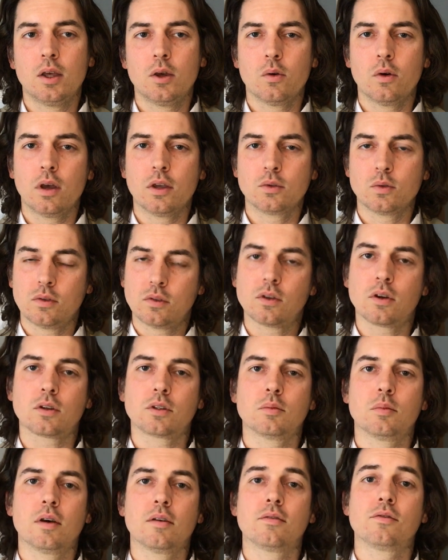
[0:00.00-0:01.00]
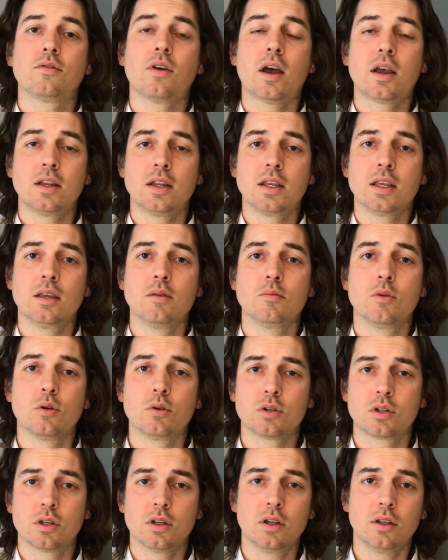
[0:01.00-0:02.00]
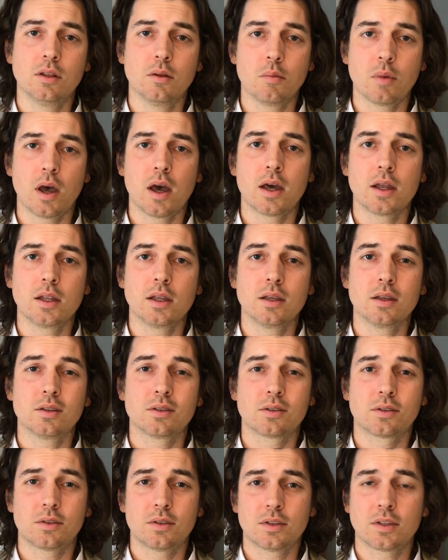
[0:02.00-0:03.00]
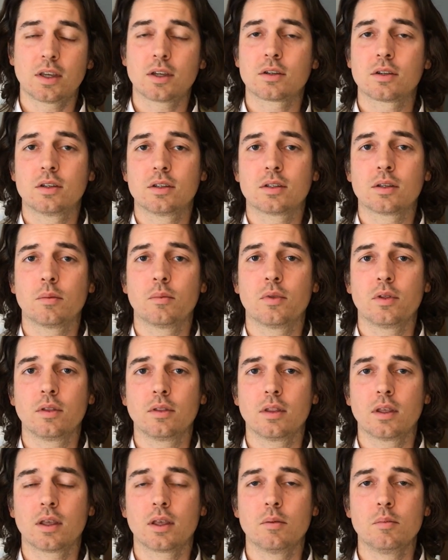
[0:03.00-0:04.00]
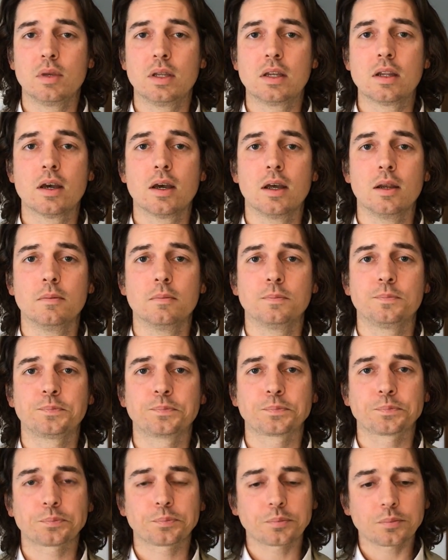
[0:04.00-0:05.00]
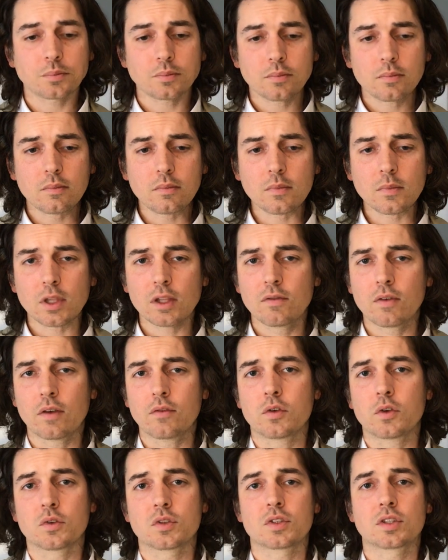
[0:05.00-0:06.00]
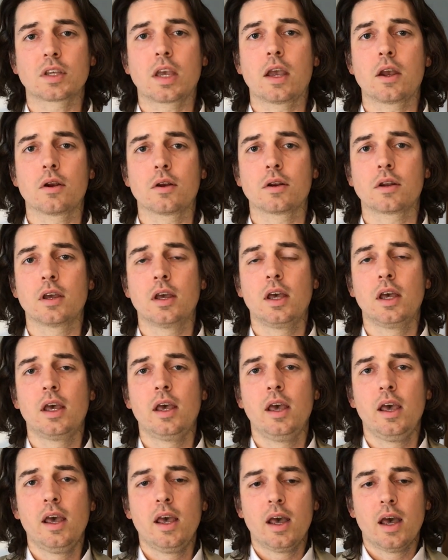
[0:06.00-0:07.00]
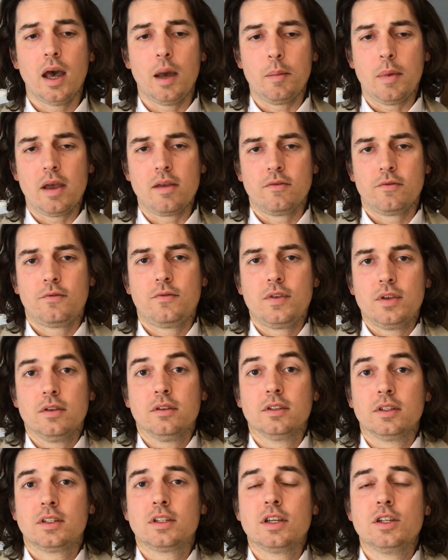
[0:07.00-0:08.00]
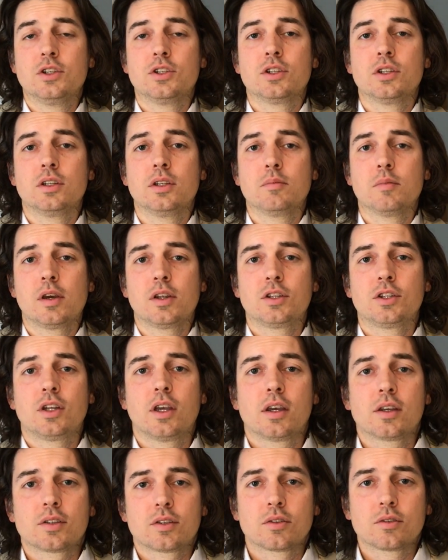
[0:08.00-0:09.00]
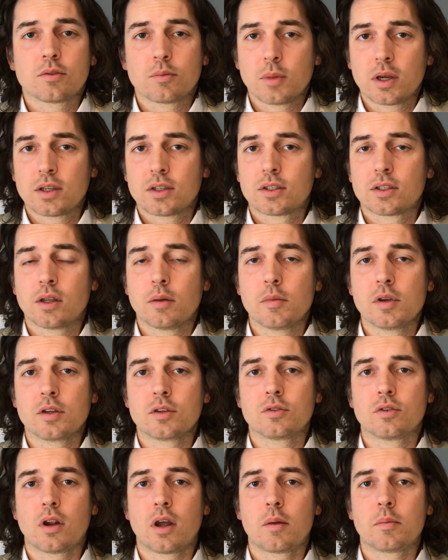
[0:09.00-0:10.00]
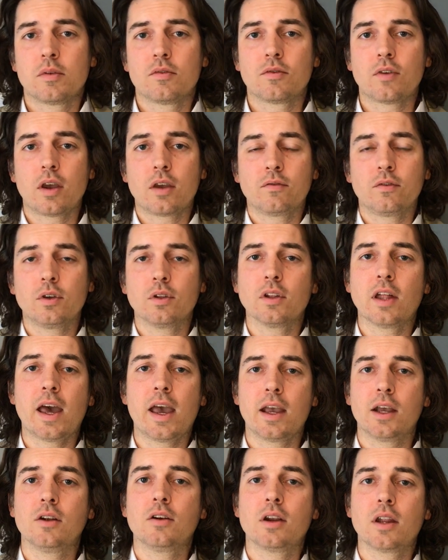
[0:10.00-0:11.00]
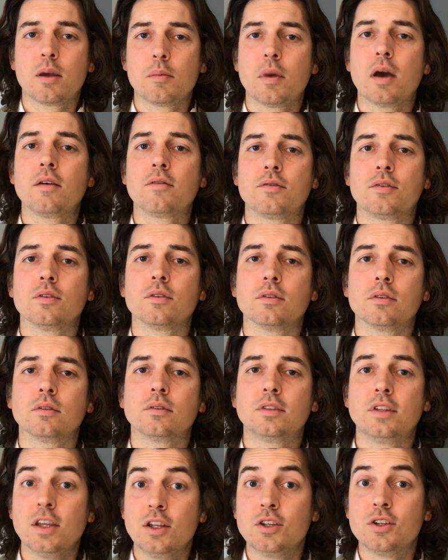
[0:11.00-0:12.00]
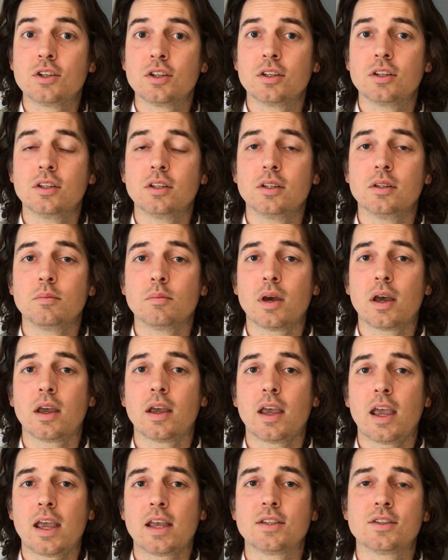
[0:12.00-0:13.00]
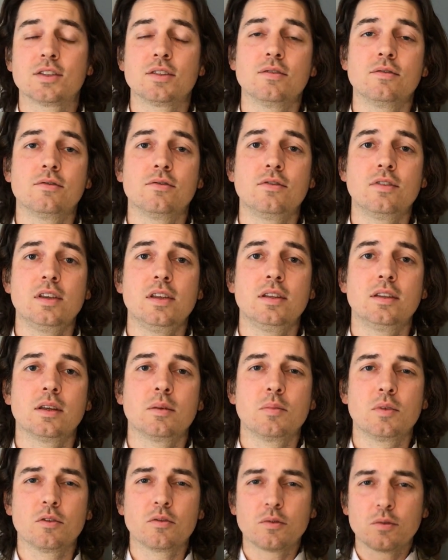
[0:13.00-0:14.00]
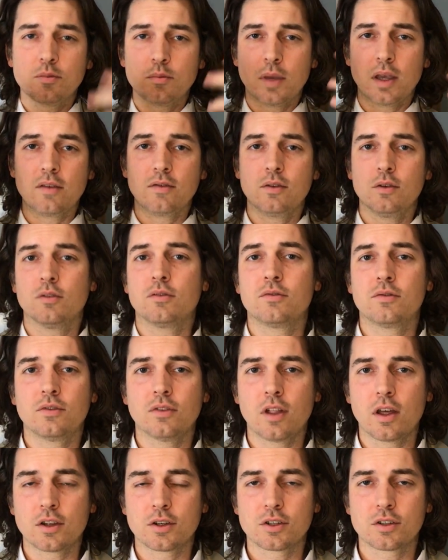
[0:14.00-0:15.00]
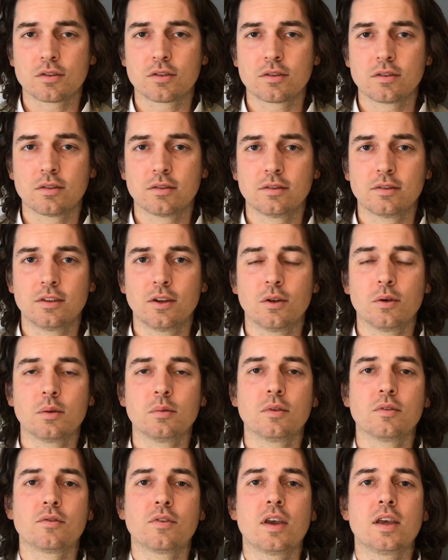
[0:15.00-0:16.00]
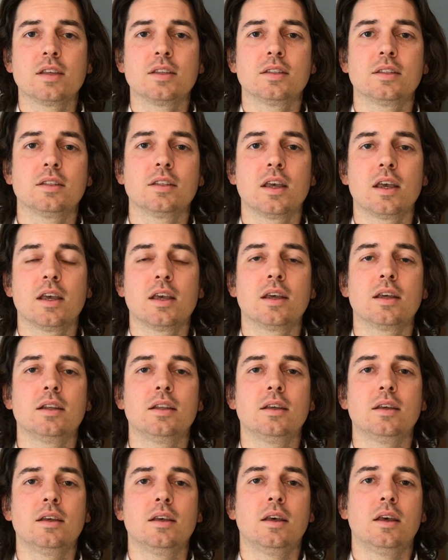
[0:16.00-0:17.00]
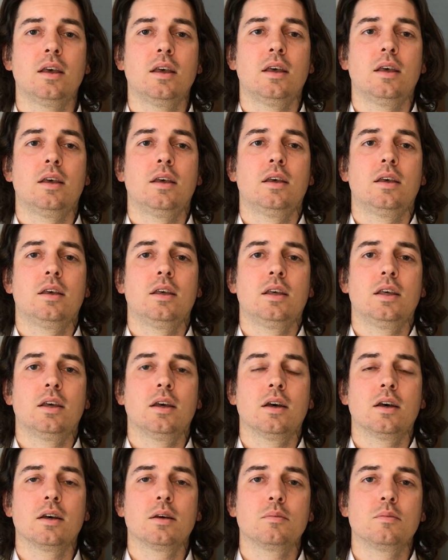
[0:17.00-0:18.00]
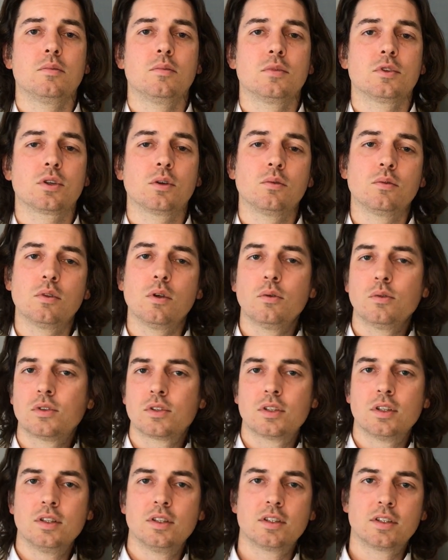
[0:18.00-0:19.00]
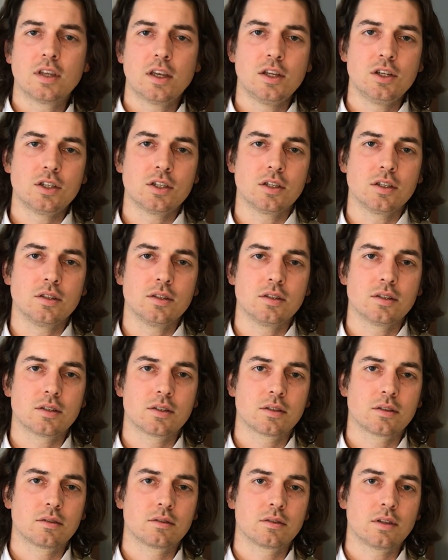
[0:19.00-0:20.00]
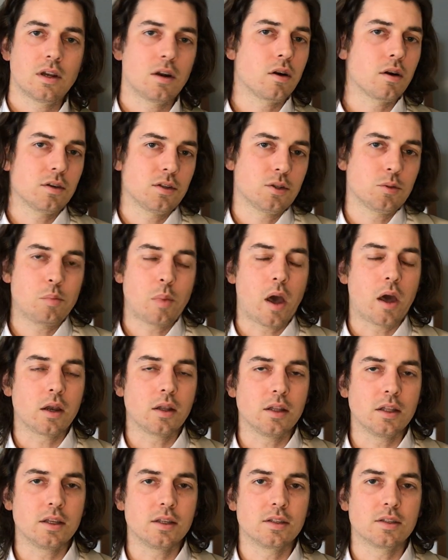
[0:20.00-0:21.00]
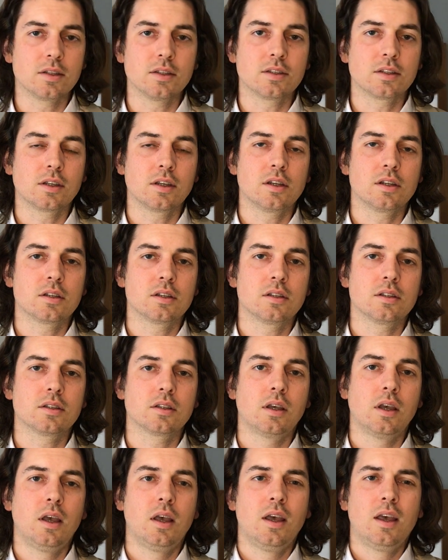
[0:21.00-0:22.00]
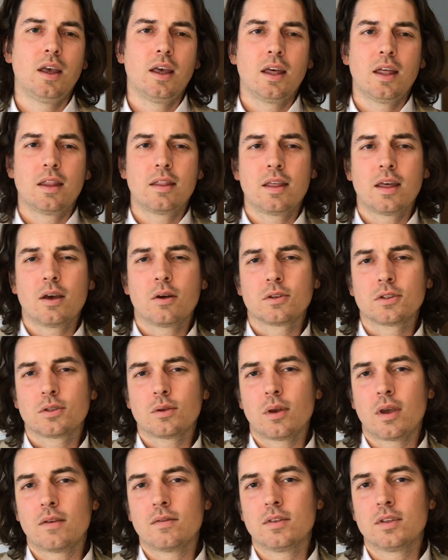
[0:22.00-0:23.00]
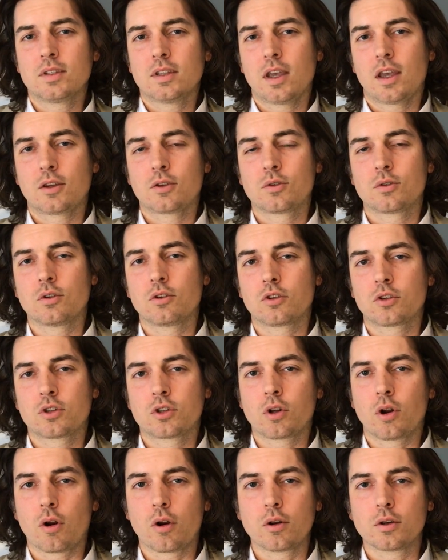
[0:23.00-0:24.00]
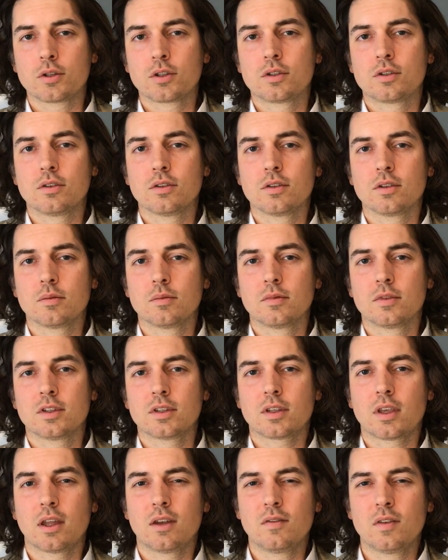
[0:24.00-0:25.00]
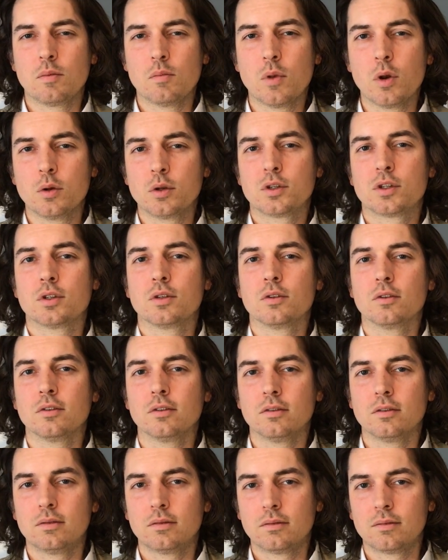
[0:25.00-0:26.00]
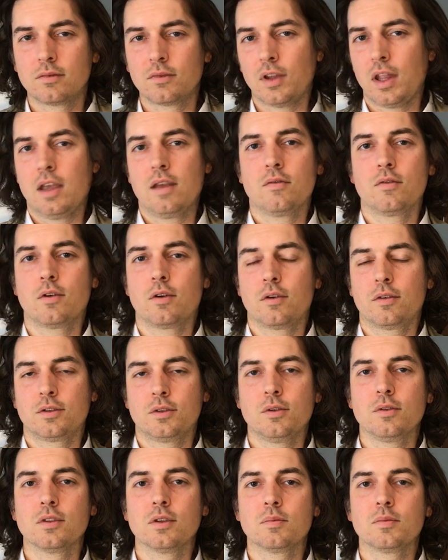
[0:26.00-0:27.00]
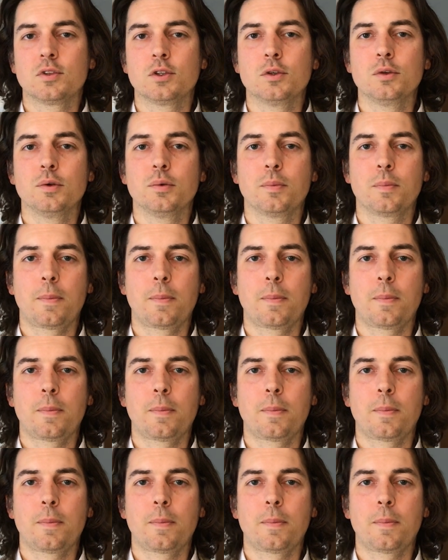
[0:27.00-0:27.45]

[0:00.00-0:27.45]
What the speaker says: as we talked about, finding emotion in the body is actually something that can be done. If I feel scared, I might feel a tension in my chest or my stomach drop. If I feel angry, I might feel tension in my hands and feet. I may feel flush, in the face and the head. So those sensations that are just bodily sensations, they also have this extra charge to them, this kind of emotional flavor to them too.